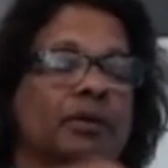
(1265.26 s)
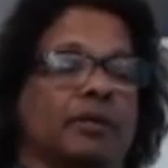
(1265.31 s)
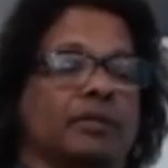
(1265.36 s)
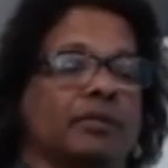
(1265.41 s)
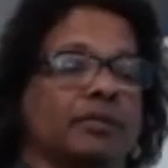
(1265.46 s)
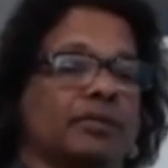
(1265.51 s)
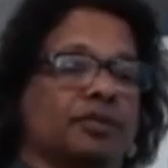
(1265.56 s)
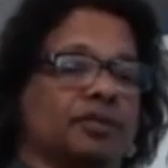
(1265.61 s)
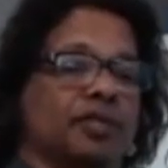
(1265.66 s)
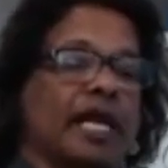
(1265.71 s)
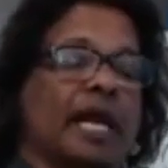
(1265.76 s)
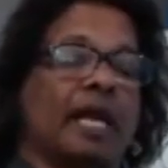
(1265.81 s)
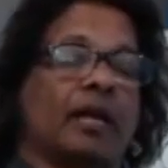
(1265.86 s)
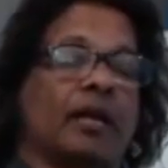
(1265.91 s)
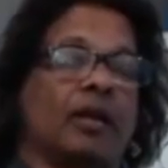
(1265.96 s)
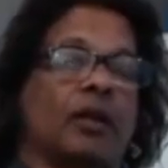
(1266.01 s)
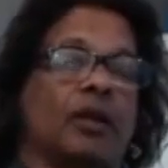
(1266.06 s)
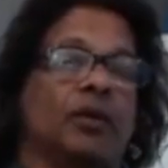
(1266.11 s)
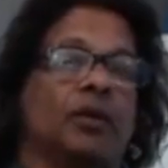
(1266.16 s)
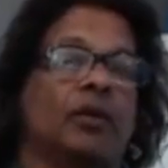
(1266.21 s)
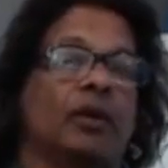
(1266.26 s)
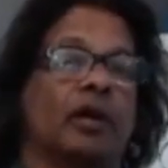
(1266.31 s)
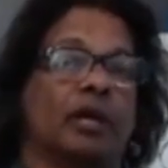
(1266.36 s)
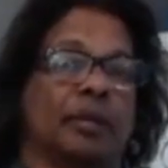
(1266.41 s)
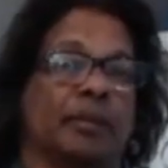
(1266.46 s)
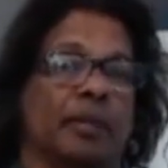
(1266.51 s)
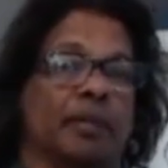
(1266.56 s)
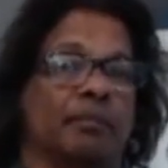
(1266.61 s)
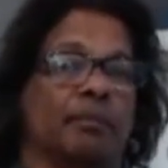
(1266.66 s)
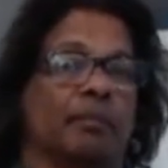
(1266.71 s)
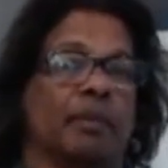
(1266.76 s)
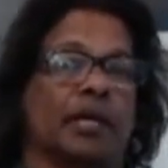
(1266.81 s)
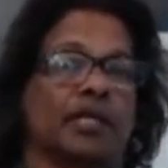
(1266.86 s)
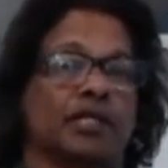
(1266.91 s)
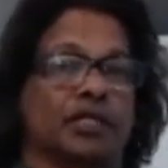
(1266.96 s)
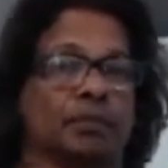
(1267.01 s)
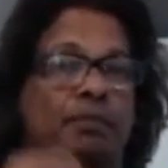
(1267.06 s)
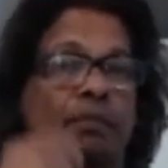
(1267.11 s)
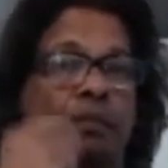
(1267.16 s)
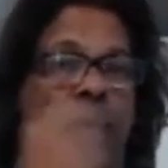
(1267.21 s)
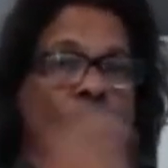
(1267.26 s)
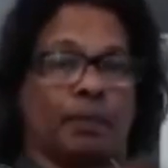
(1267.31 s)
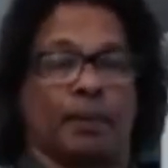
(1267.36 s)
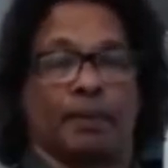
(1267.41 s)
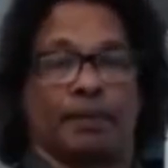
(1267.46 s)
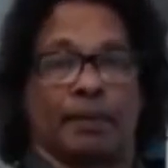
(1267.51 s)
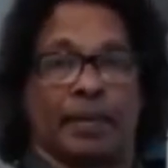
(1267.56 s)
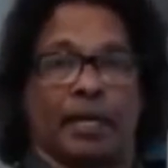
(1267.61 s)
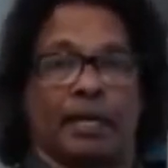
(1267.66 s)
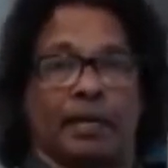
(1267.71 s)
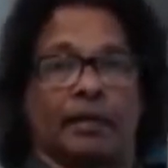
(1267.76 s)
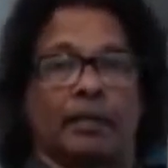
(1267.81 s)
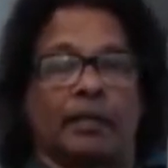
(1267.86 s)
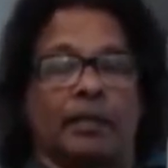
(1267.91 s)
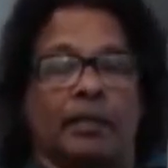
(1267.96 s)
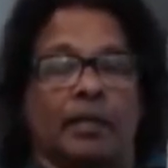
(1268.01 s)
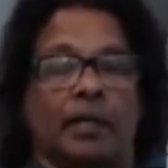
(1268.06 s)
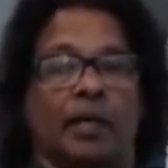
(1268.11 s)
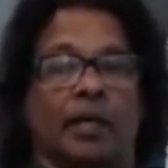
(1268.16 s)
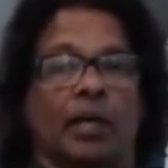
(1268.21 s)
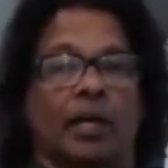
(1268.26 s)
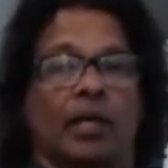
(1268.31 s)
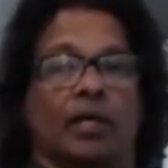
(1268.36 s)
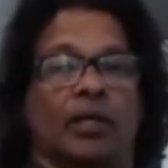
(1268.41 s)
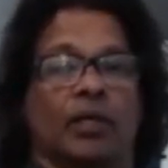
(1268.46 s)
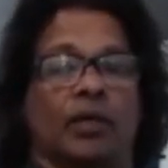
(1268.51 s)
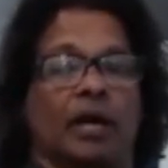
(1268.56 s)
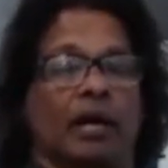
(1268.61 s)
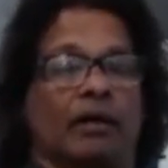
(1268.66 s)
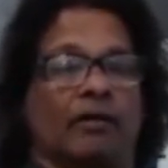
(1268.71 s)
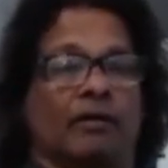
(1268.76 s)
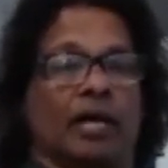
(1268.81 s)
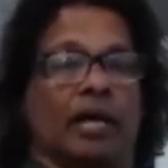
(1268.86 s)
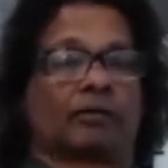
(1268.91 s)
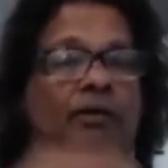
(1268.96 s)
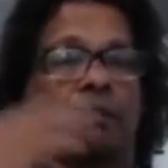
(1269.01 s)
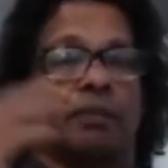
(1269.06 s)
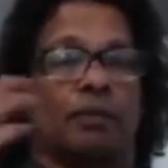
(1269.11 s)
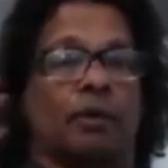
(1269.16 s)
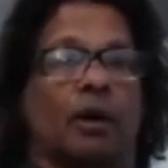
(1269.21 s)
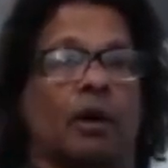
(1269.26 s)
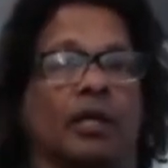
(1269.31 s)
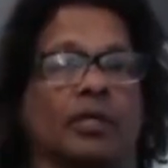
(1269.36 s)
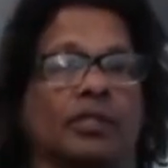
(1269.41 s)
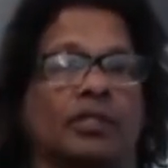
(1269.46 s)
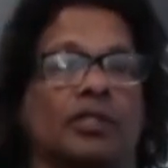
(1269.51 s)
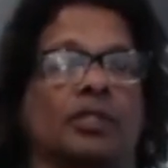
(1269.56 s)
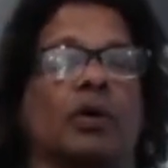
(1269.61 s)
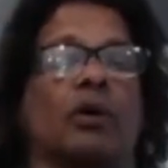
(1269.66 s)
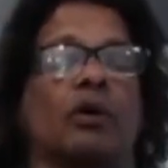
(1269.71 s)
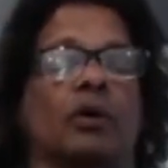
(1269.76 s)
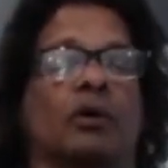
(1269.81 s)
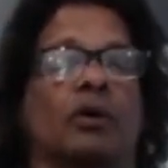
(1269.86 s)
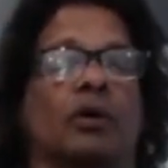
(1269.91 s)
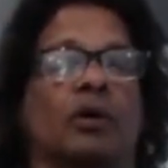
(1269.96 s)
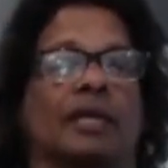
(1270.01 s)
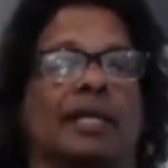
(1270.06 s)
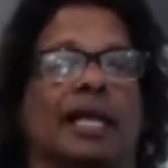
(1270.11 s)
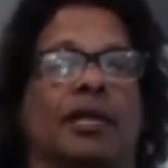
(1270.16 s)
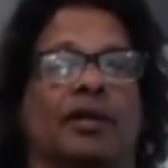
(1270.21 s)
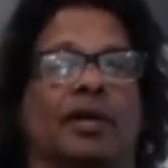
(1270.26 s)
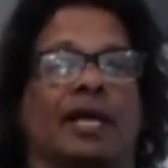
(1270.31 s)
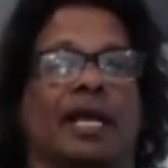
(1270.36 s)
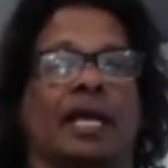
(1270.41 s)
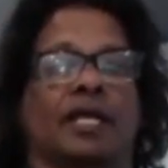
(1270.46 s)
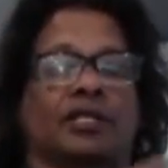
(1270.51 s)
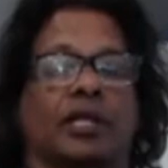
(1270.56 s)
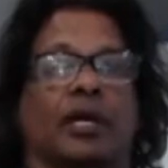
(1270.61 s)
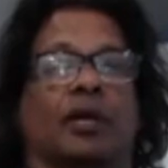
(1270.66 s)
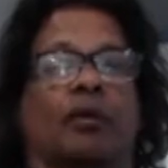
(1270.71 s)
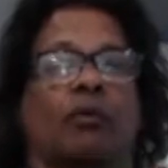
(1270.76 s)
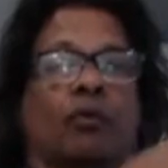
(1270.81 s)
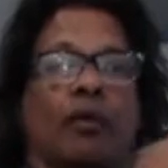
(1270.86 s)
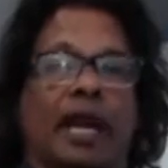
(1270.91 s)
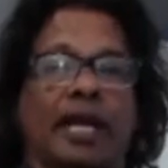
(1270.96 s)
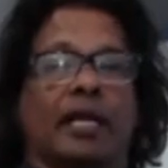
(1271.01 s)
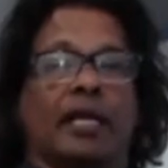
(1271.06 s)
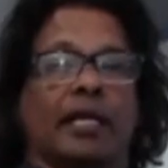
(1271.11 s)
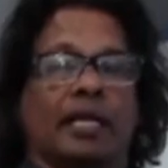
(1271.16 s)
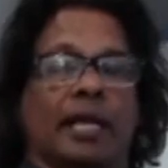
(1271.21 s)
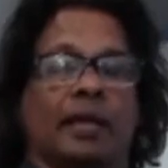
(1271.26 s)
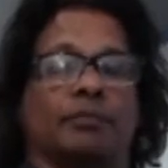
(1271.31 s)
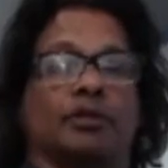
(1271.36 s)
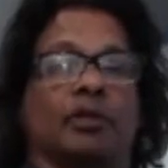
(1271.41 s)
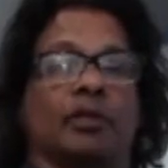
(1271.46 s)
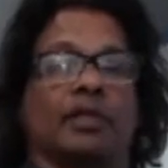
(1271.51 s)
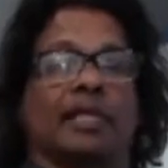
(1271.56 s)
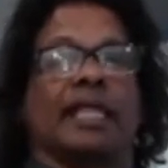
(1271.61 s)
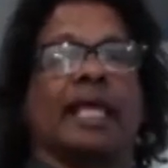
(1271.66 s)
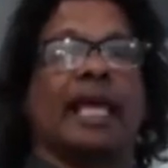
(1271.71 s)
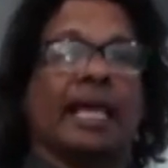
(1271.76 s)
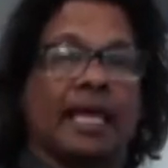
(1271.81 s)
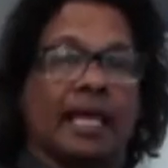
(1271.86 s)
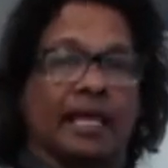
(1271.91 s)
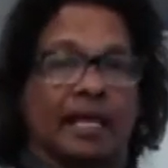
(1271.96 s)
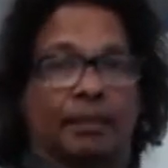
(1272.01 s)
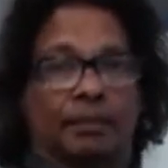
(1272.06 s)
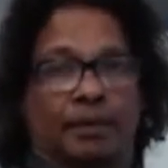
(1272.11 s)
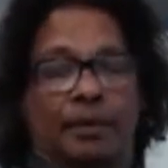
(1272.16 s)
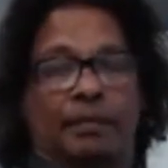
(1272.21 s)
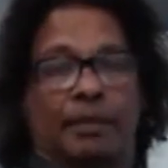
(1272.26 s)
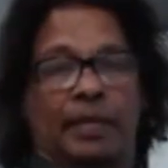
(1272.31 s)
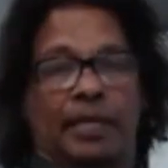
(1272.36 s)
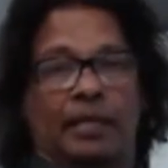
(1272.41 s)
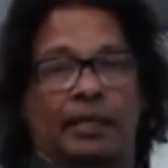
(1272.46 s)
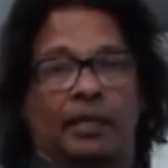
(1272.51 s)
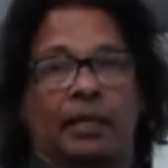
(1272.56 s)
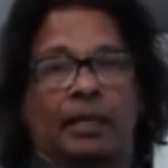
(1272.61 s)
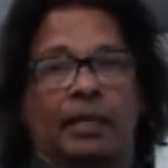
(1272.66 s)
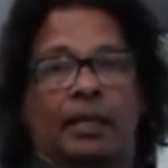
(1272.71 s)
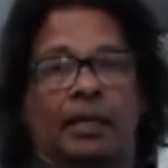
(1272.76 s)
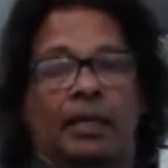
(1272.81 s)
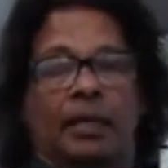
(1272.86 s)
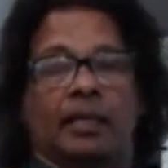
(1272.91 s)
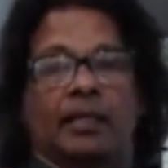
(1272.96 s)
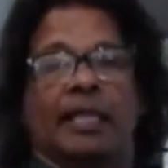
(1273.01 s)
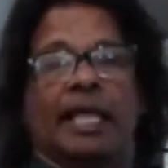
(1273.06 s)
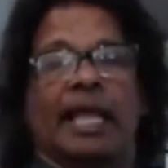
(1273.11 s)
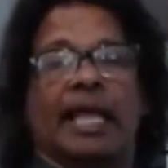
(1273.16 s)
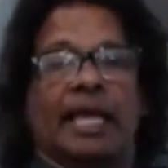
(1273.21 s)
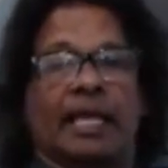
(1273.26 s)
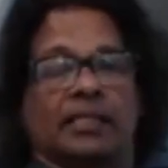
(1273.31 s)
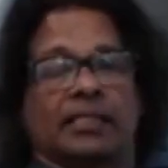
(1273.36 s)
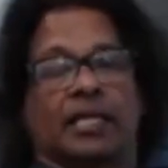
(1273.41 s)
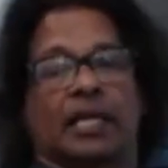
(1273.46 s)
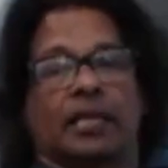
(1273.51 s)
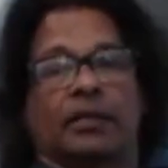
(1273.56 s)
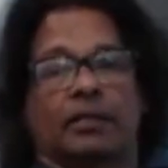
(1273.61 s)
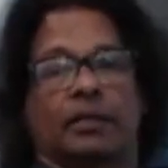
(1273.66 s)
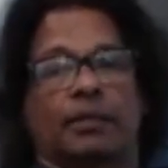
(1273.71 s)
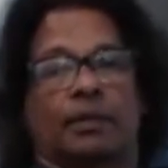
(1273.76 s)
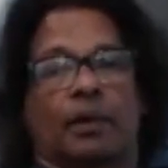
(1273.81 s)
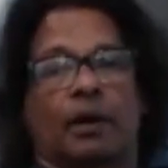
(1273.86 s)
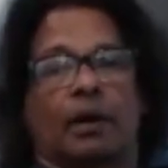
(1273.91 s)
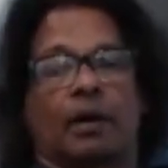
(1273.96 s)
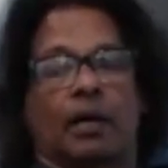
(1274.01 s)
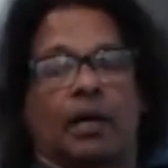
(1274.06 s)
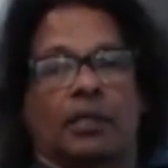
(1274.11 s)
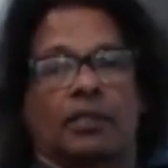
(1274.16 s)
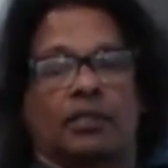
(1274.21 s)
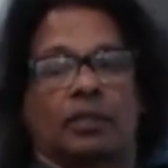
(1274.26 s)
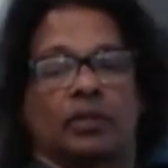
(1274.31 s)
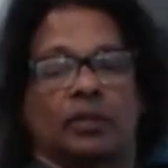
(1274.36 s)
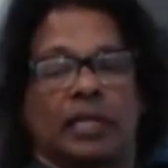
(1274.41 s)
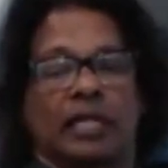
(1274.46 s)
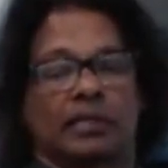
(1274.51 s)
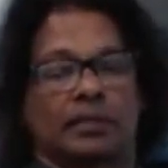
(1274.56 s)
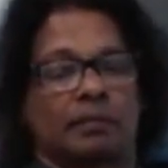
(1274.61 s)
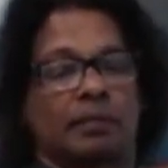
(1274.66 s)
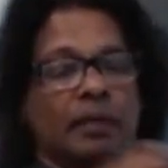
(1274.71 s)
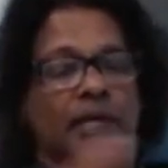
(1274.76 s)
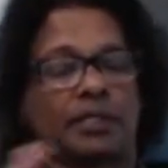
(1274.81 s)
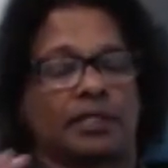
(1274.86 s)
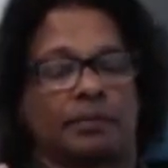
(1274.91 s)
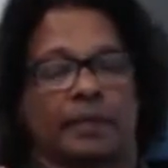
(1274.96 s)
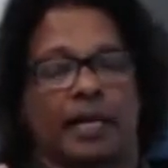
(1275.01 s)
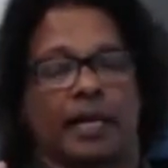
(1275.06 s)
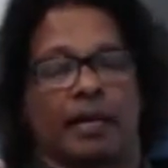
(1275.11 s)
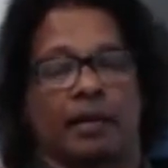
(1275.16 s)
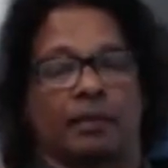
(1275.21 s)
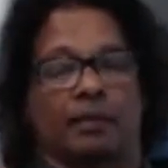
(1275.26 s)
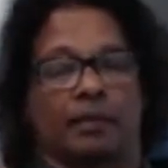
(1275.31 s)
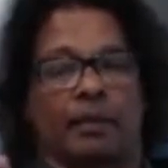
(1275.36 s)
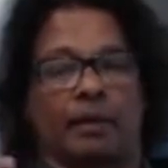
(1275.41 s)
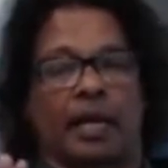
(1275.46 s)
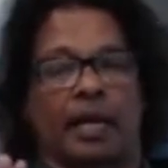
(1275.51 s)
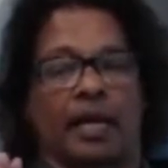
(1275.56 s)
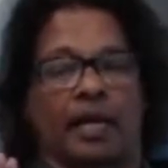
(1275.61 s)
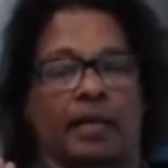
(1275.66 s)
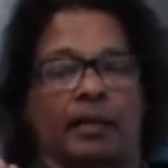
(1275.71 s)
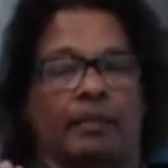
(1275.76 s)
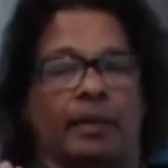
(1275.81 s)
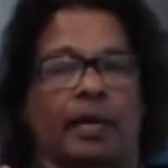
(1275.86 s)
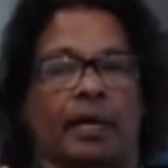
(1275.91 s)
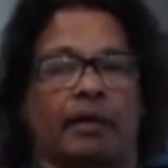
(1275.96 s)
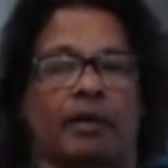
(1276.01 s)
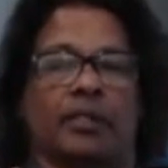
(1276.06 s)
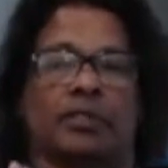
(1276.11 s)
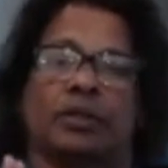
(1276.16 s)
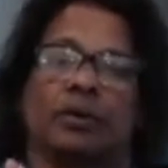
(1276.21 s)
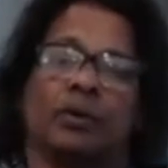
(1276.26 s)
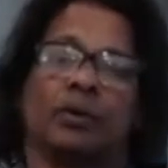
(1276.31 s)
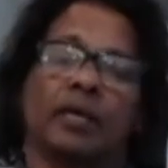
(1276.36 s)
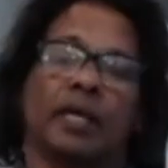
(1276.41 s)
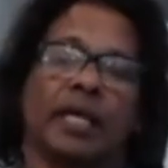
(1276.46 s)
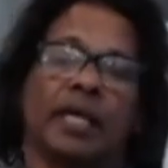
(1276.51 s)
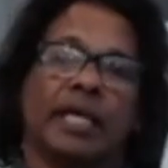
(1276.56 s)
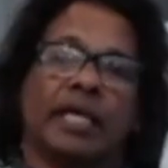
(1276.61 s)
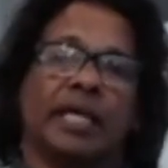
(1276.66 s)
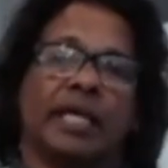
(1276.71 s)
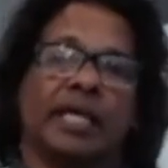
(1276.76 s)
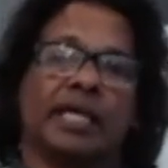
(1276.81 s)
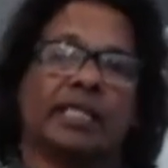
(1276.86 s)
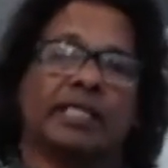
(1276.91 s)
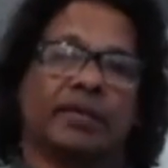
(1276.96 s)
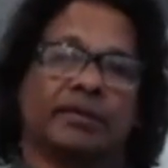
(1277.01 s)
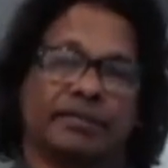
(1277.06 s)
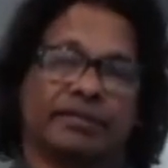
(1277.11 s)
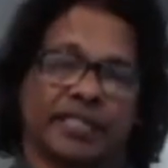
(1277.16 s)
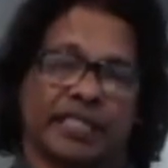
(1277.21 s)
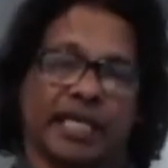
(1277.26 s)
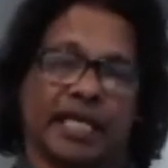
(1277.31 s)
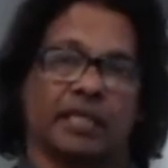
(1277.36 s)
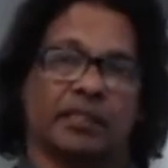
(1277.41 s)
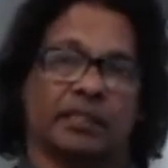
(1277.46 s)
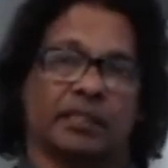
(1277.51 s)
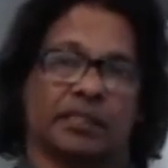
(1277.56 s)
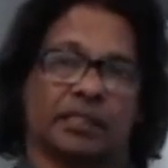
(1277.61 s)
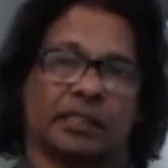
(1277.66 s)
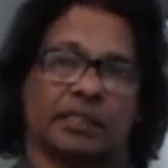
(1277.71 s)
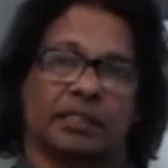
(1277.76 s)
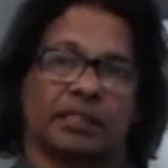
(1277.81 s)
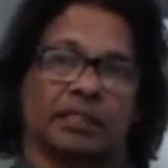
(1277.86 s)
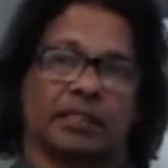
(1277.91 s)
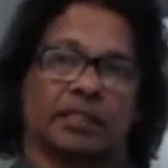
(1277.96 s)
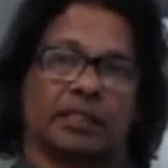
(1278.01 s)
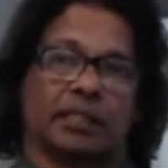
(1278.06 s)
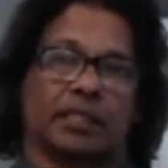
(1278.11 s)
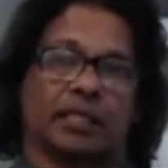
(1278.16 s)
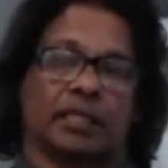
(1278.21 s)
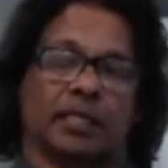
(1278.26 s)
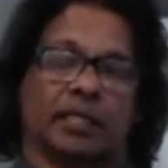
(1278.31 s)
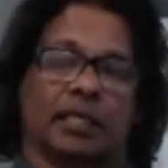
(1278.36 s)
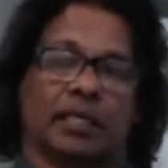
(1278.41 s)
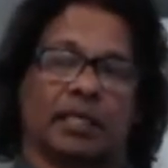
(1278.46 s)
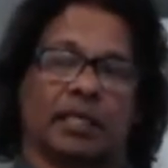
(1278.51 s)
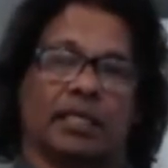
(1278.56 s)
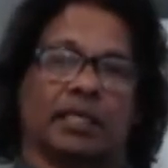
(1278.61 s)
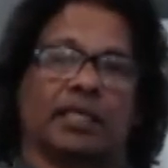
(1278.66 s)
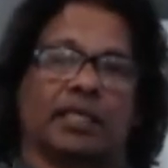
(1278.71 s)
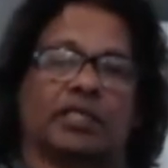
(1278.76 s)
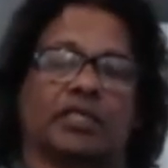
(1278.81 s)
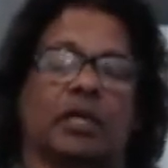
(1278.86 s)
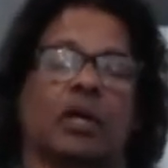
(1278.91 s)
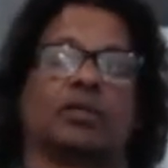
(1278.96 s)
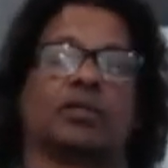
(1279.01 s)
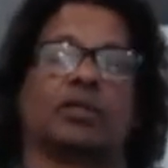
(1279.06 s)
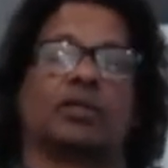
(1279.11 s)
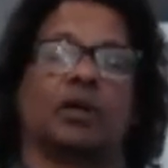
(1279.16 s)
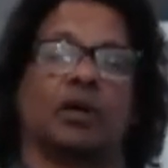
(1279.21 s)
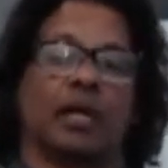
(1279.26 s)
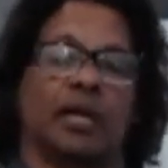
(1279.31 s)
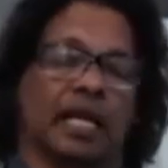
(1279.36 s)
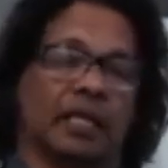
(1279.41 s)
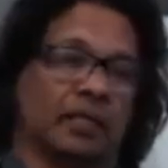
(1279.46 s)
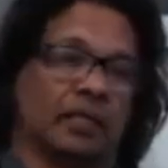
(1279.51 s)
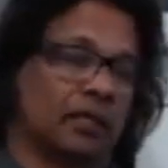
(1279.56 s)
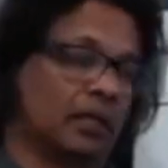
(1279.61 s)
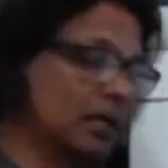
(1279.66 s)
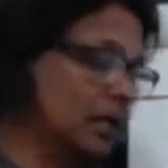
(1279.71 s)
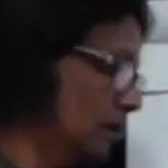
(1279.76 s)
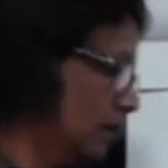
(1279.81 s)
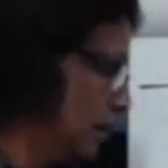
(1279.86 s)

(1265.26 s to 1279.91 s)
a channel, you have to be much more prepared. You have to have your product so good that you can actually train them so they can implement, they can sell your product. So that's much higher barrier. So ease of sales is also another